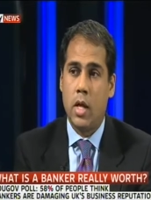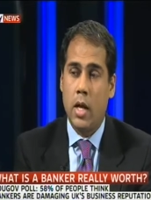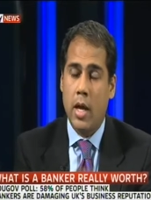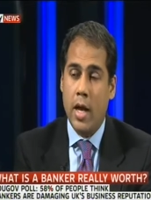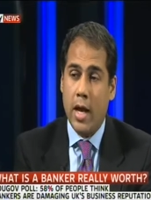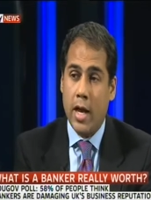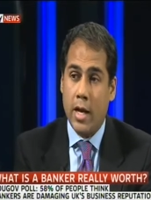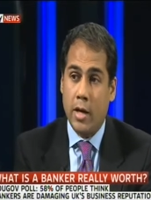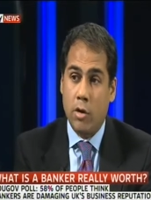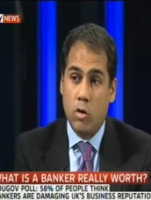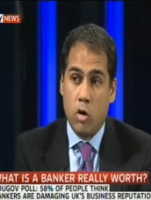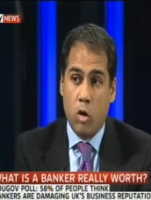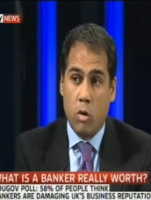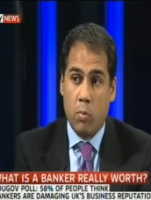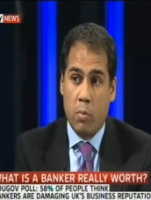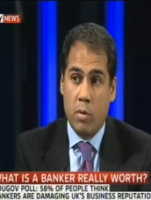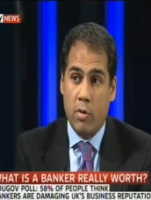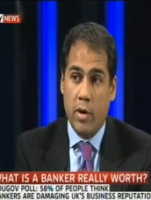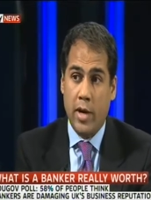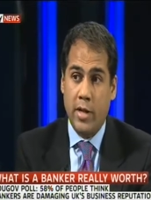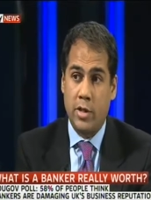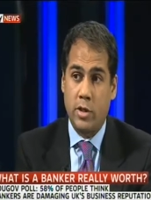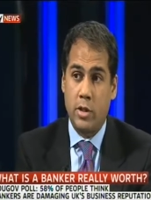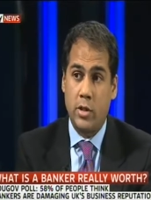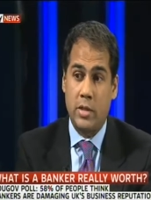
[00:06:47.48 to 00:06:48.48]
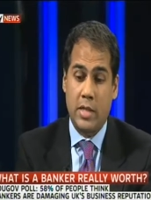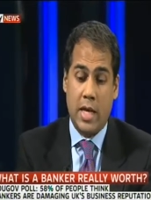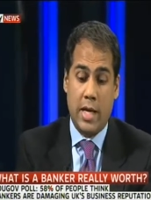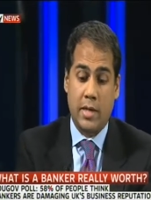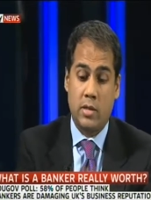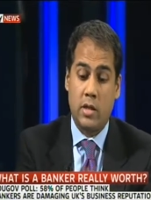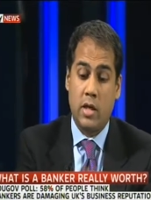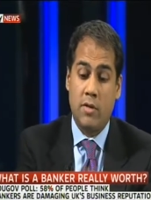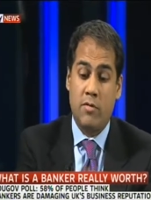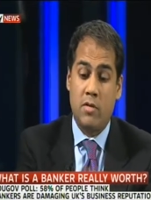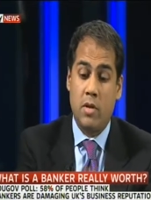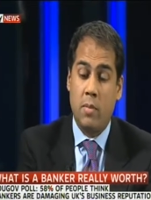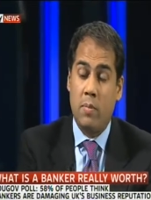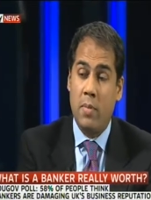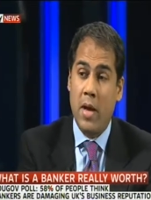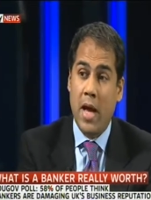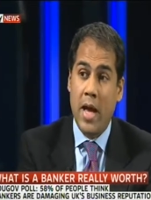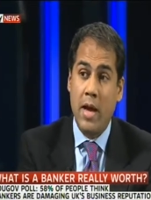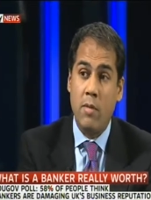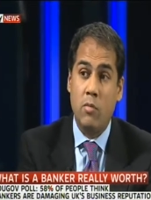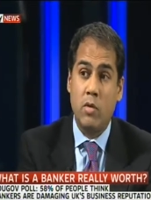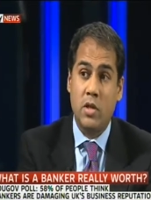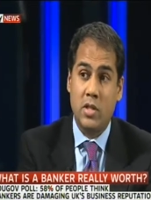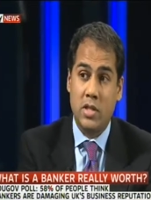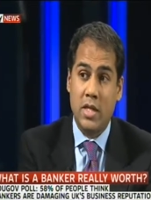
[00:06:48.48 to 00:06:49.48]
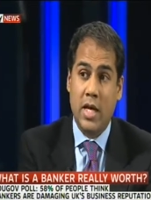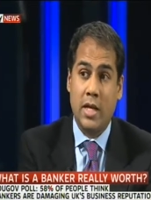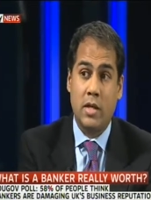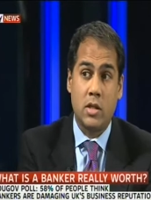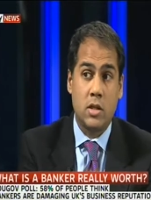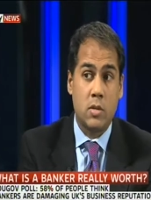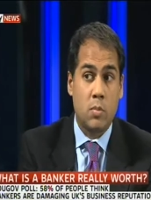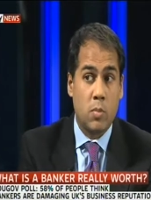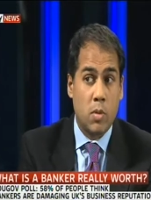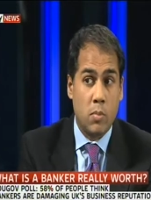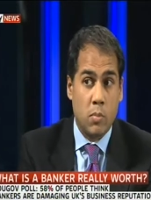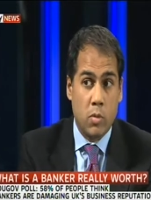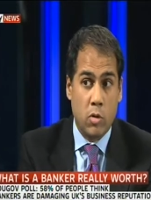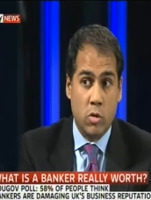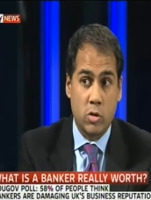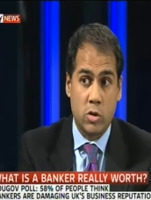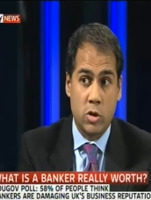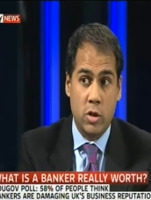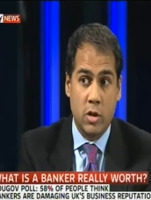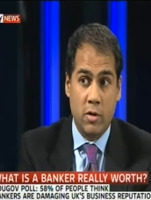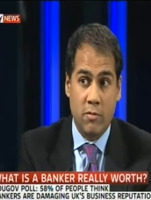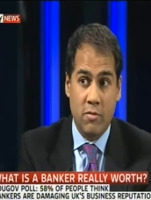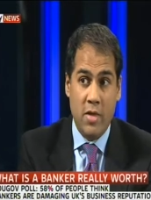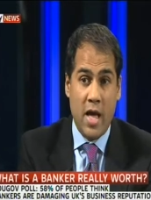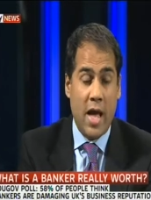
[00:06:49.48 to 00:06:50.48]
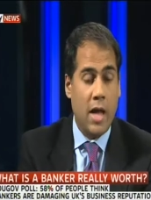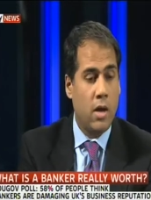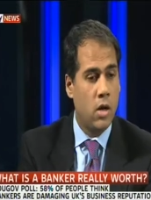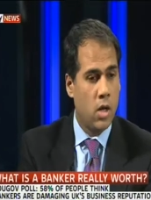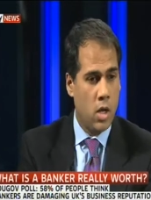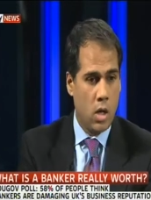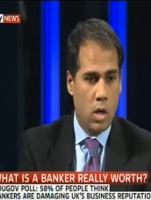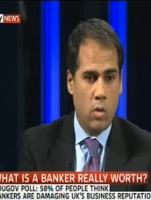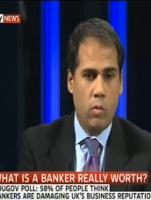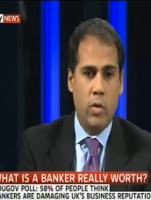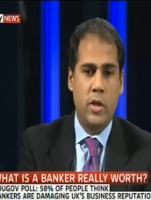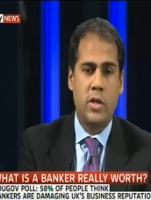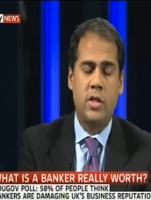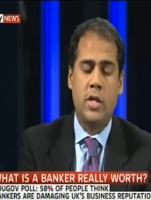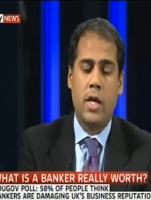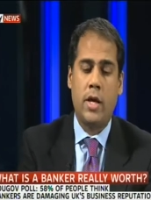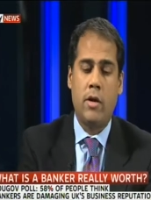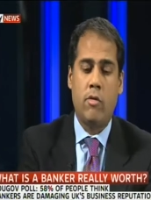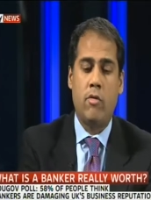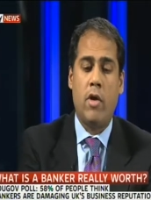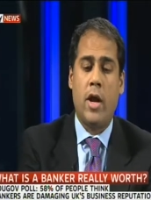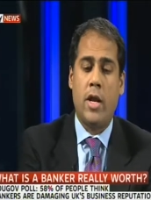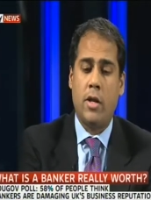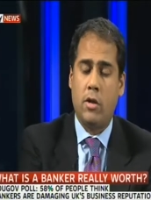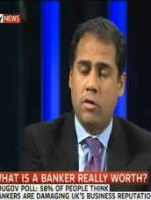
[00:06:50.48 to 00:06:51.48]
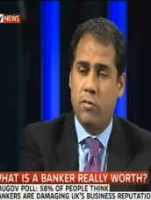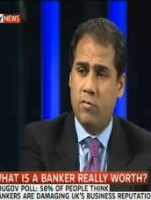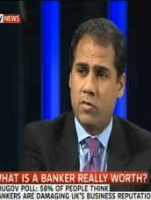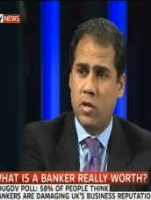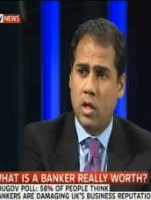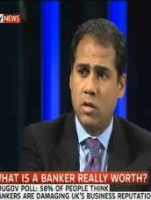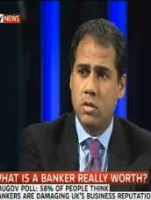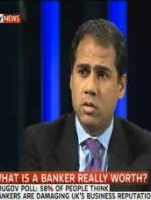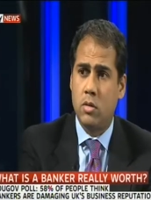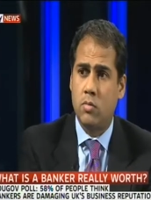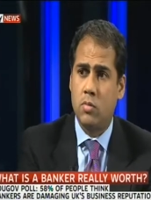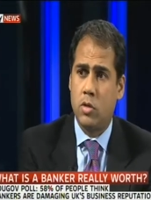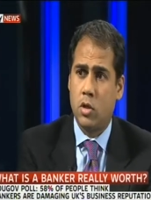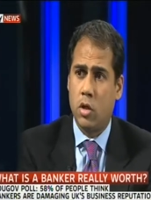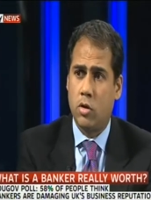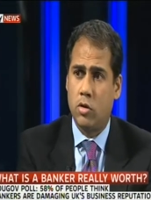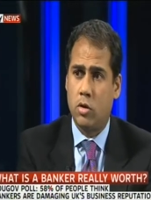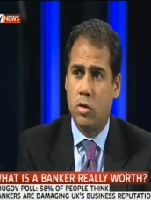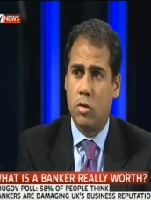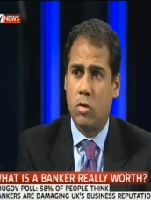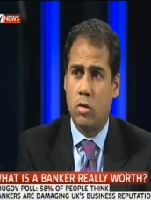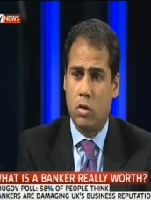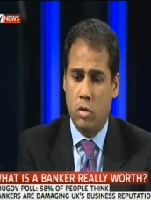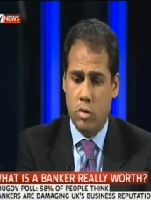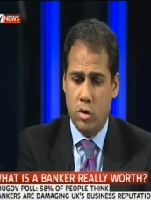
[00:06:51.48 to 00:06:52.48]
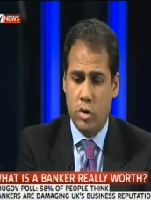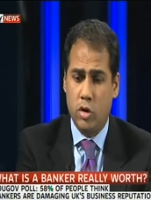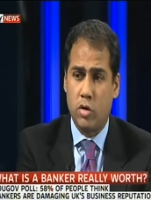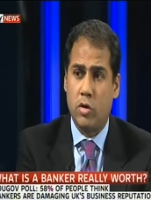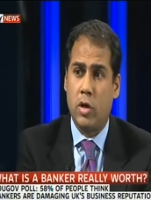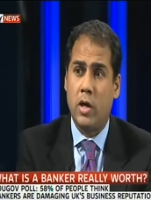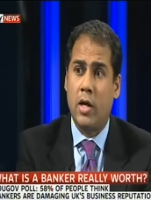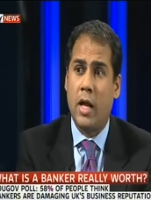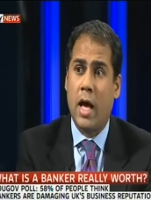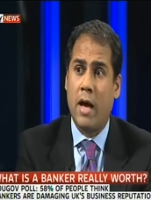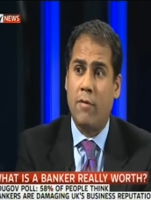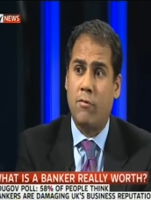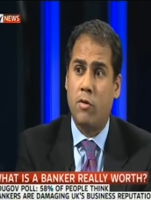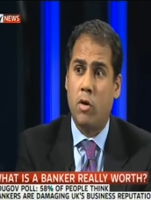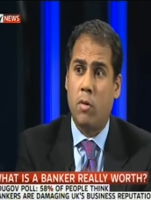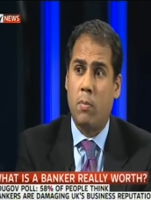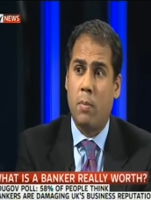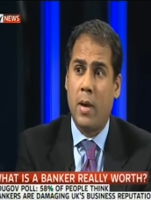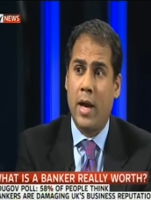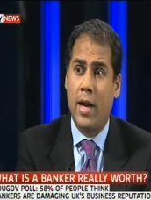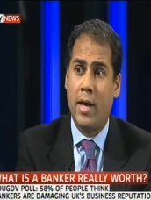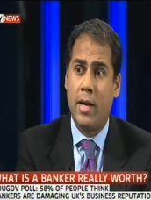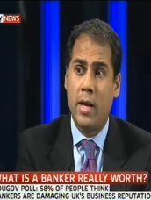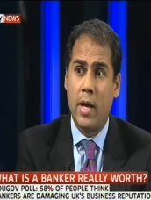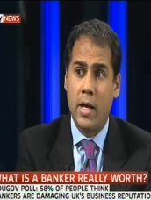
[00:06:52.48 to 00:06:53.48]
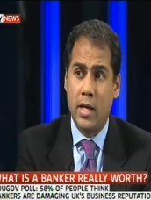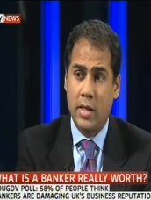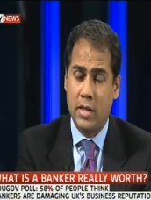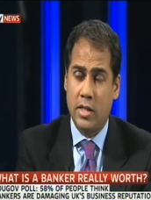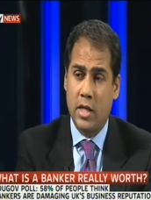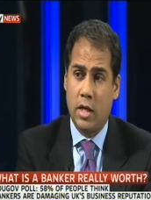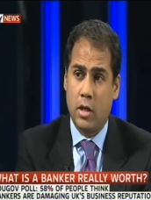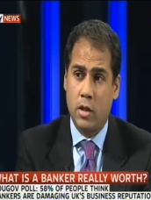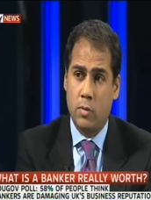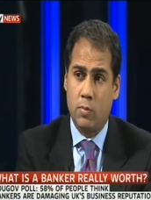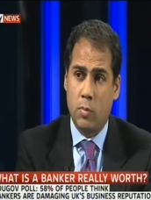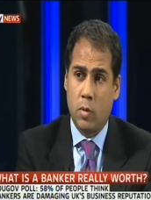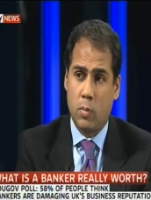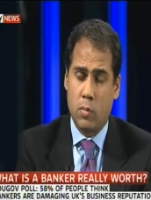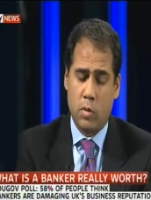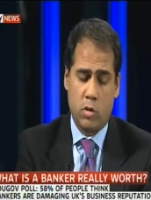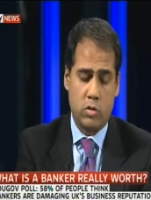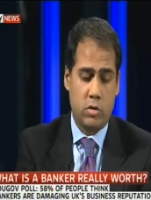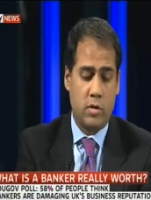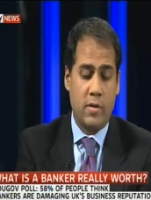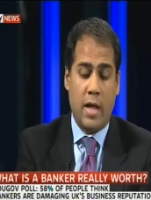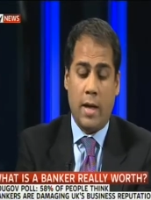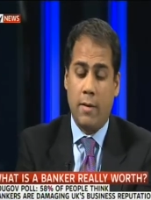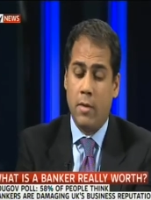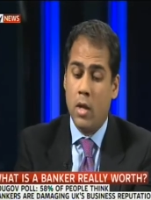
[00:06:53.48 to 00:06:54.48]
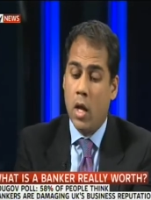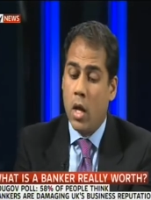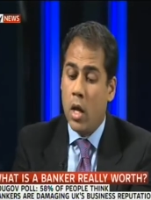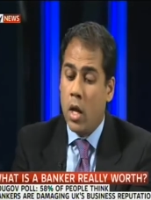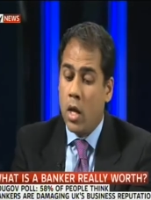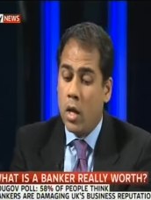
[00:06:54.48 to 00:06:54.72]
in corporation tax. If the pay was set as a proportion of that, we'd say, great, you've done some social good, you can have your pay set as a proportion of that.